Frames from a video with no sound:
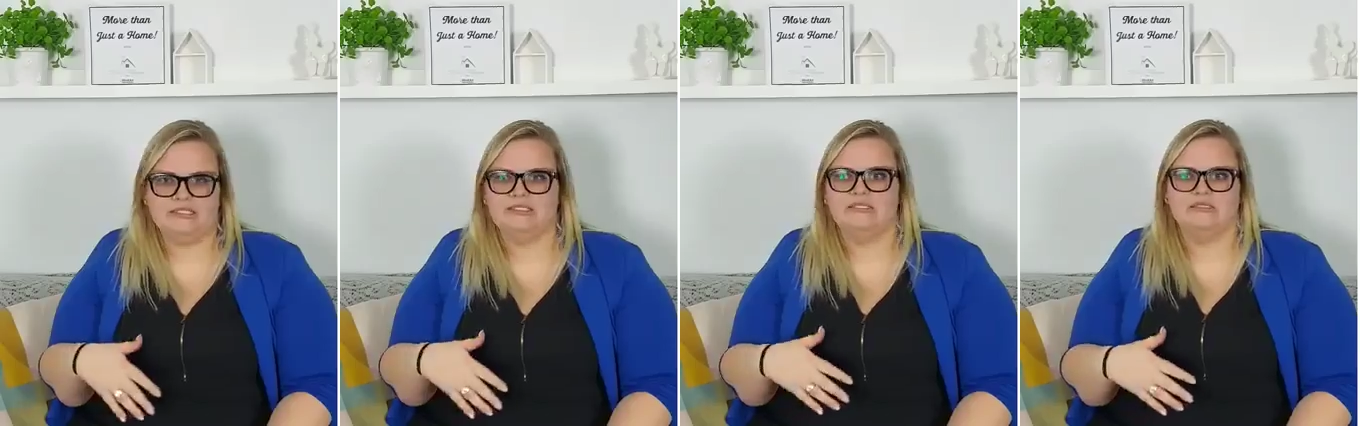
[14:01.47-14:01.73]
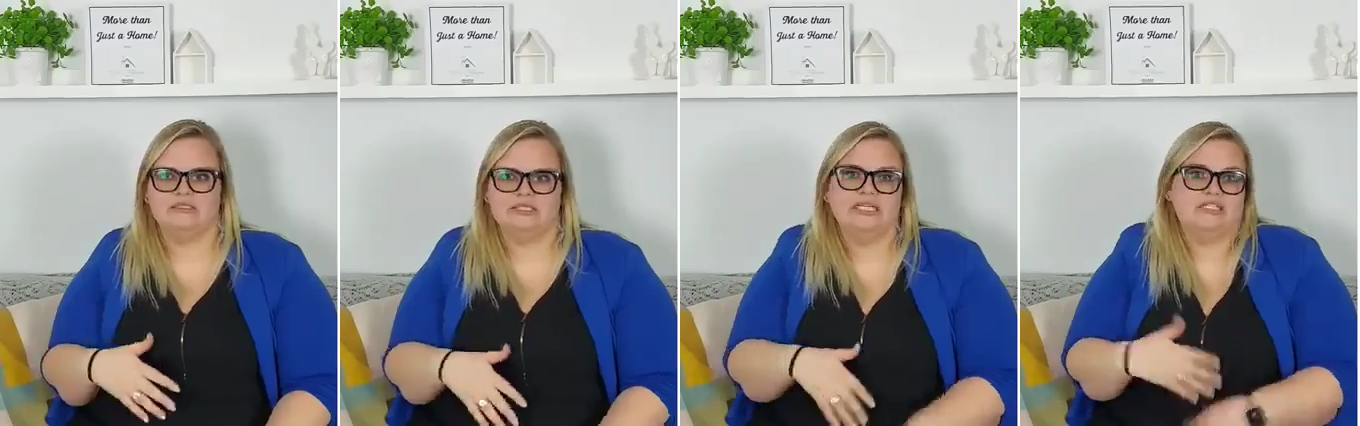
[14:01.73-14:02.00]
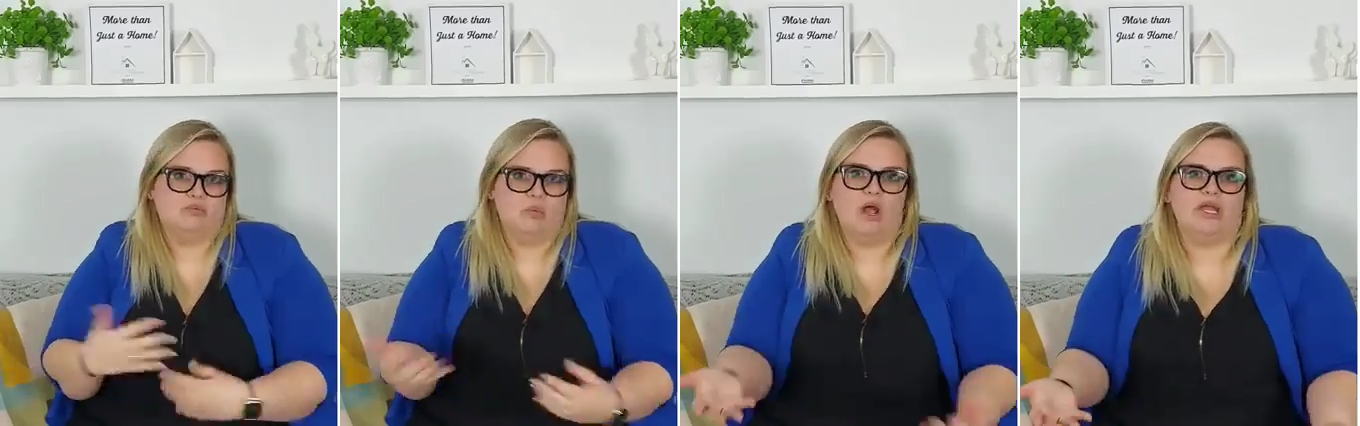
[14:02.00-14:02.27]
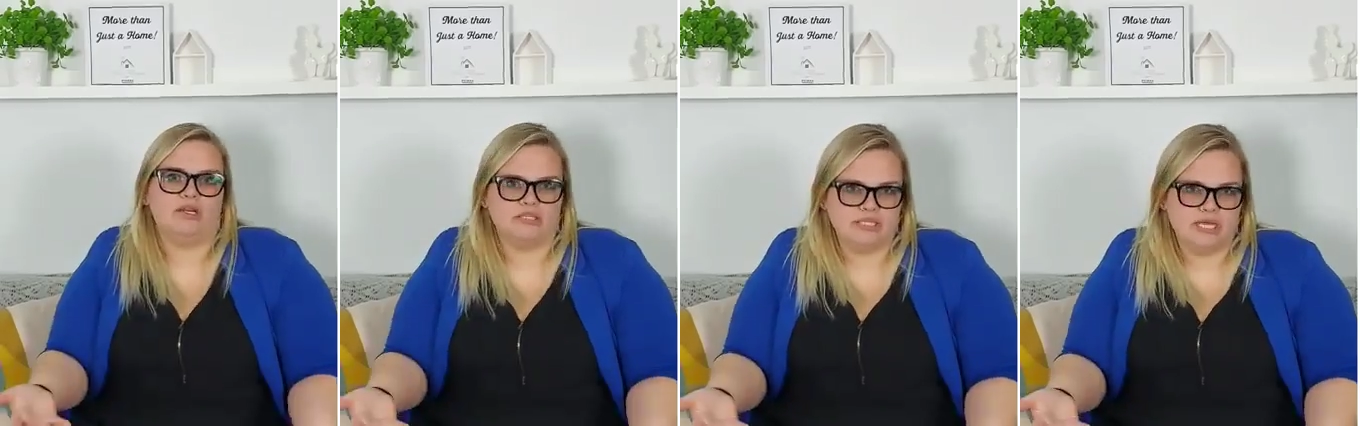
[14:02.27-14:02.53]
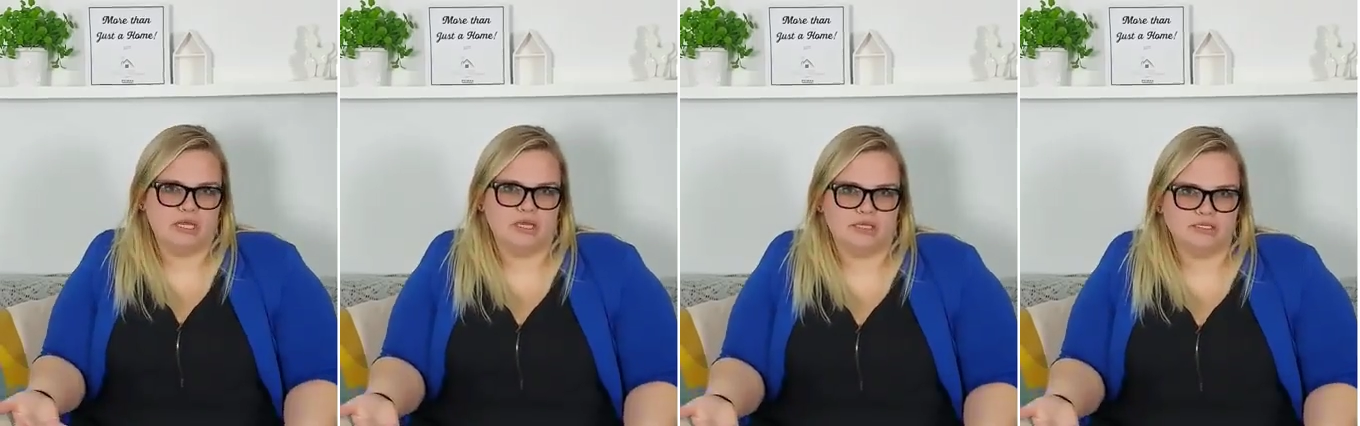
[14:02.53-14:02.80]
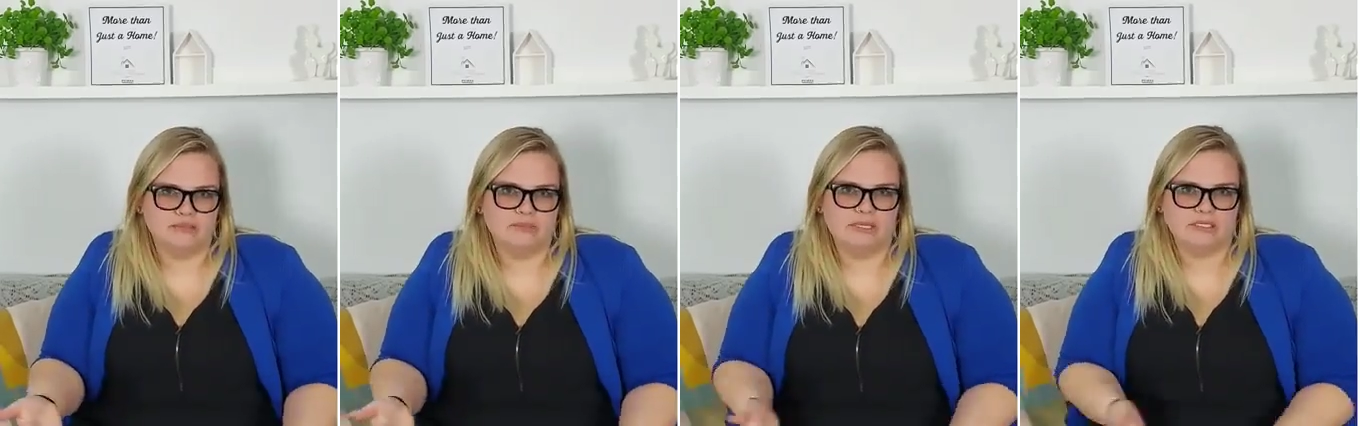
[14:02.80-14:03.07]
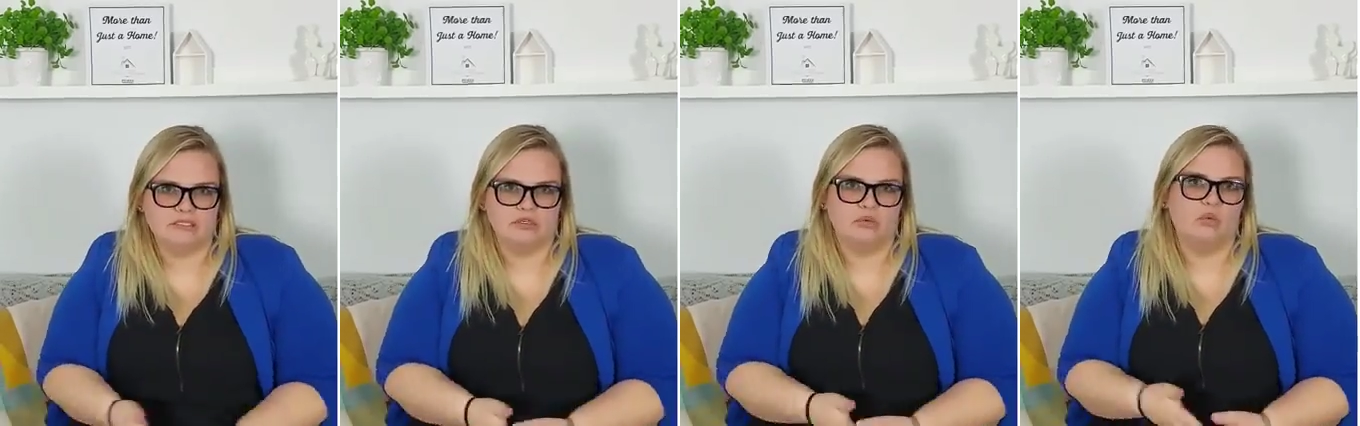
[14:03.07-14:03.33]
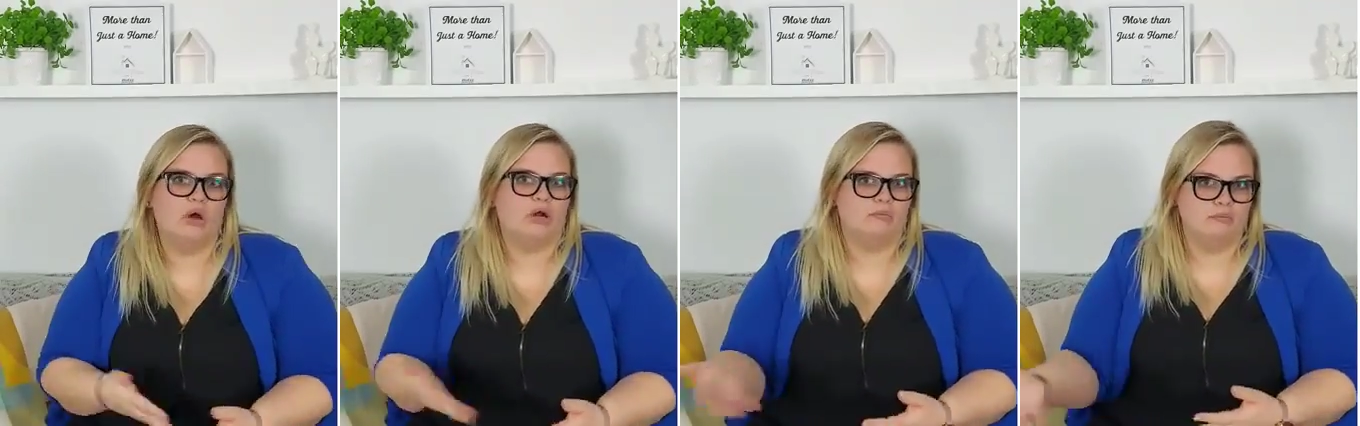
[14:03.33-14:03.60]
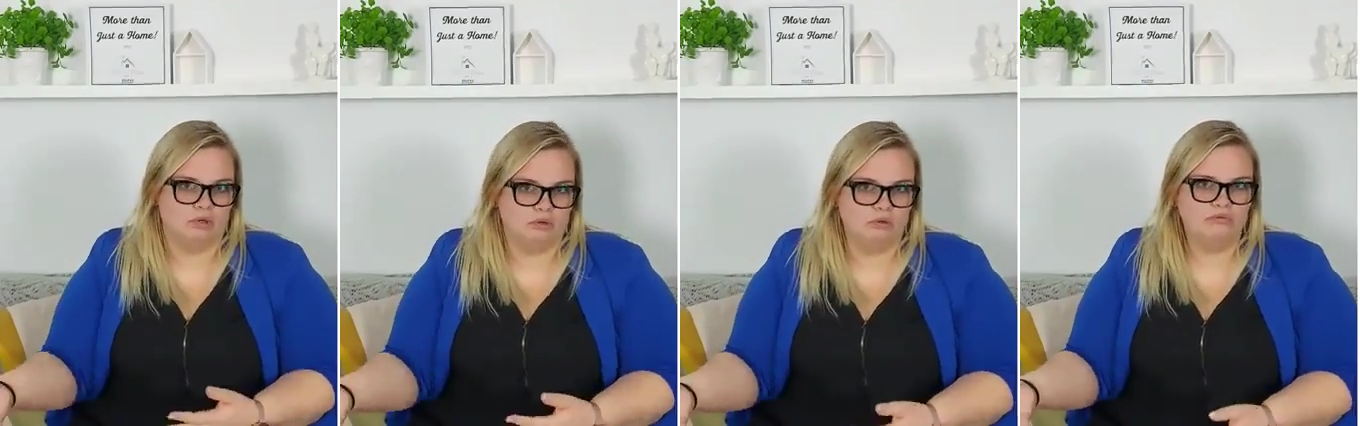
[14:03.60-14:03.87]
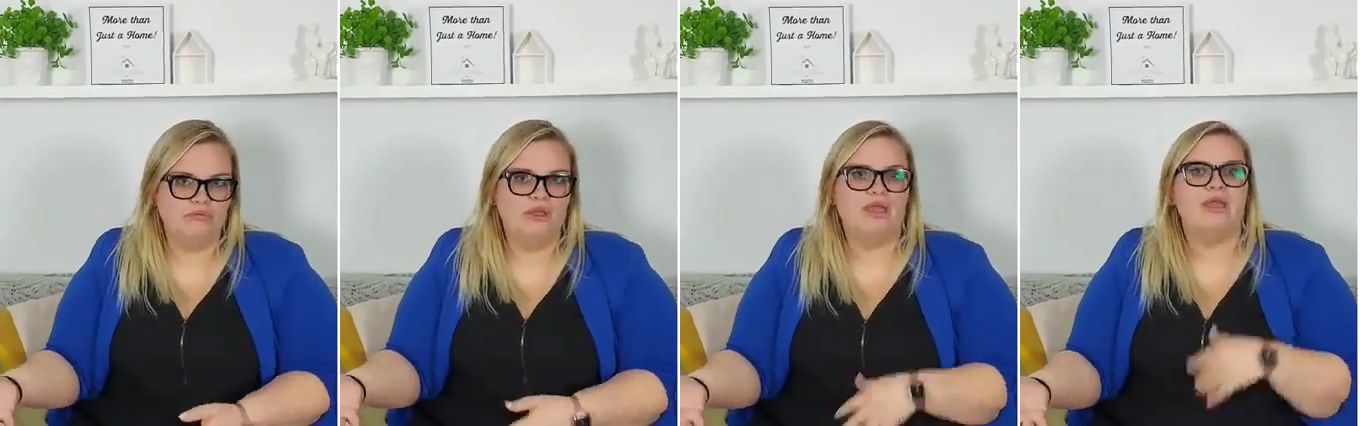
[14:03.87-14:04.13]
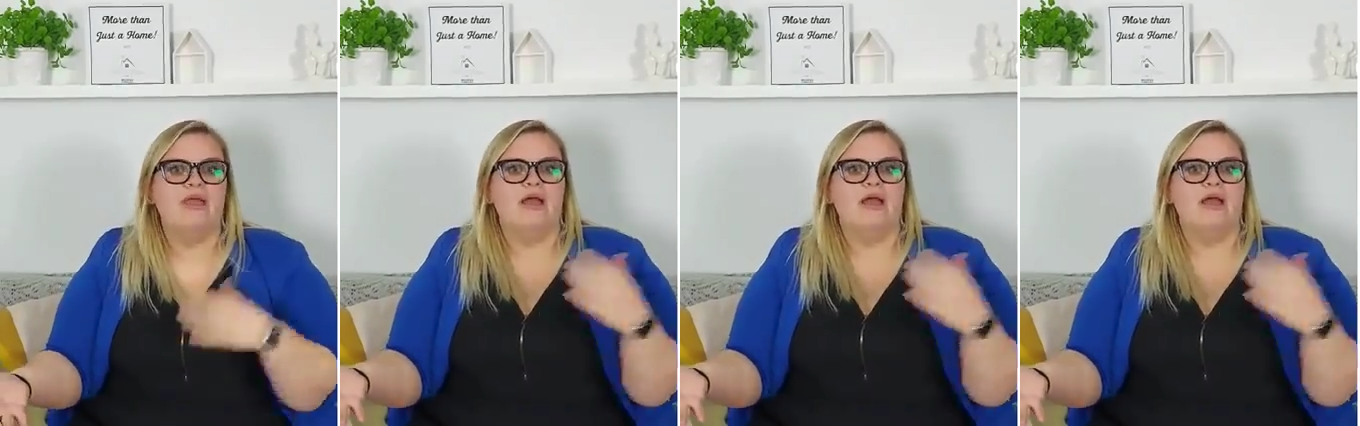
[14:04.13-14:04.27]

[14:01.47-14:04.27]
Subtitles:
that's why you're selling, is because you want to move